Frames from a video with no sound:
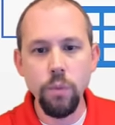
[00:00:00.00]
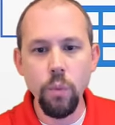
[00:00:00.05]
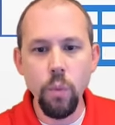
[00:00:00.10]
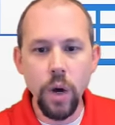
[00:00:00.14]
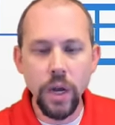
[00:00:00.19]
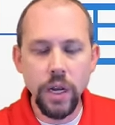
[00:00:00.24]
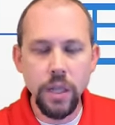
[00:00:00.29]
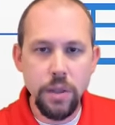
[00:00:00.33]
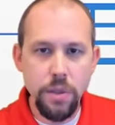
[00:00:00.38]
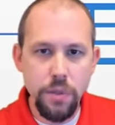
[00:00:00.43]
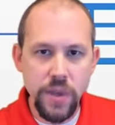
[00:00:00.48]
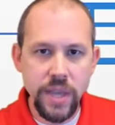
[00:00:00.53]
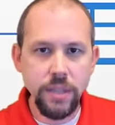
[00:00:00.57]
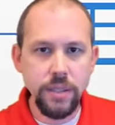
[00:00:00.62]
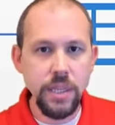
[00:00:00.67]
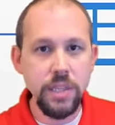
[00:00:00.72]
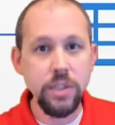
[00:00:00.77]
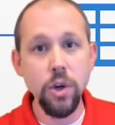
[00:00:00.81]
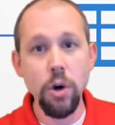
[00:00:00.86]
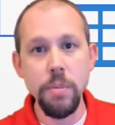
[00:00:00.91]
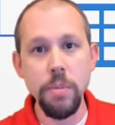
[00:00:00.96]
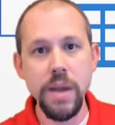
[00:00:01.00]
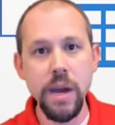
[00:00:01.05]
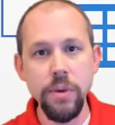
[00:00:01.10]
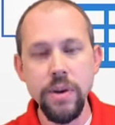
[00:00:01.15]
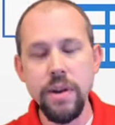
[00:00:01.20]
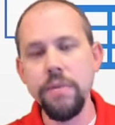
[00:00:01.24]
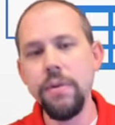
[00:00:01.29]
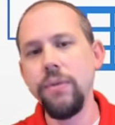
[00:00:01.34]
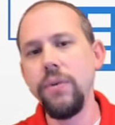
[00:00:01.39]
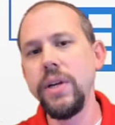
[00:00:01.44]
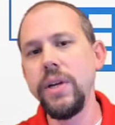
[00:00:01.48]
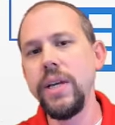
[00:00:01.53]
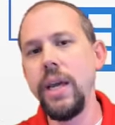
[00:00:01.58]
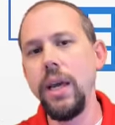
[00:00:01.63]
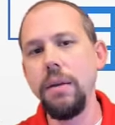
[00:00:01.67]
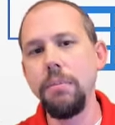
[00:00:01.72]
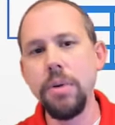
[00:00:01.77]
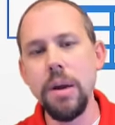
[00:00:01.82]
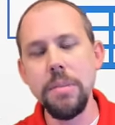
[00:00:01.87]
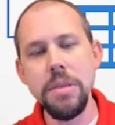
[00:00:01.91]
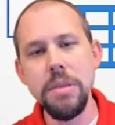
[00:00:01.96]
One of the things he told me, I'll never
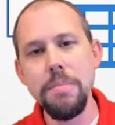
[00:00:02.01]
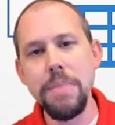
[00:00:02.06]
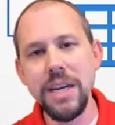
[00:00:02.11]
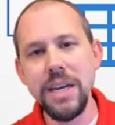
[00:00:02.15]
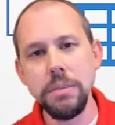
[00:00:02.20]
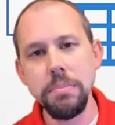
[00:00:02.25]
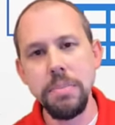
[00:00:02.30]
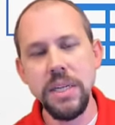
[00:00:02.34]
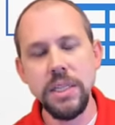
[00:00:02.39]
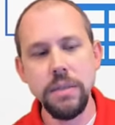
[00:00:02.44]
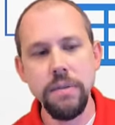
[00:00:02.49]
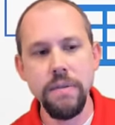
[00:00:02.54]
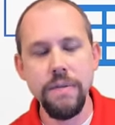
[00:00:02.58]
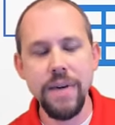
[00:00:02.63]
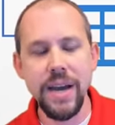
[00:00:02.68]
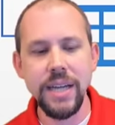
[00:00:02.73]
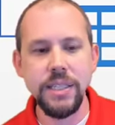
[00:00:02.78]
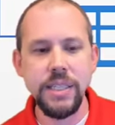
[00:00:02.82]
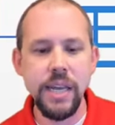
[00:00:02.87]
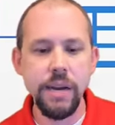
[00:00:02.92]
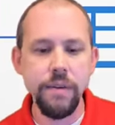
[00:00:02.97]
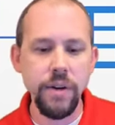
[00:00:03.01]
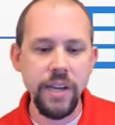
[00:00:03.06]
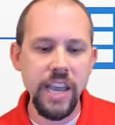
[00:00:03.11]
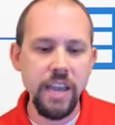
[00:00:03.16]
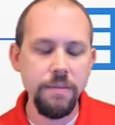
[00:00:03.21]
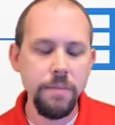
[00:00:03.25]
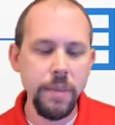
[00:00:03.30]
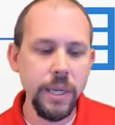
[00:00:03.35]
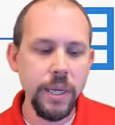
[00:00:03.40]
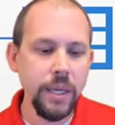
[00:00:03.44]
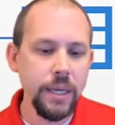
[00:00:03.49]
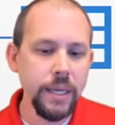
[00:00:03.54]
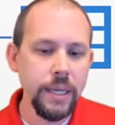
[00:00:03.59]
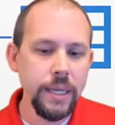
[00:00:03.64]
forget, probably the best piece of advice he ever gave me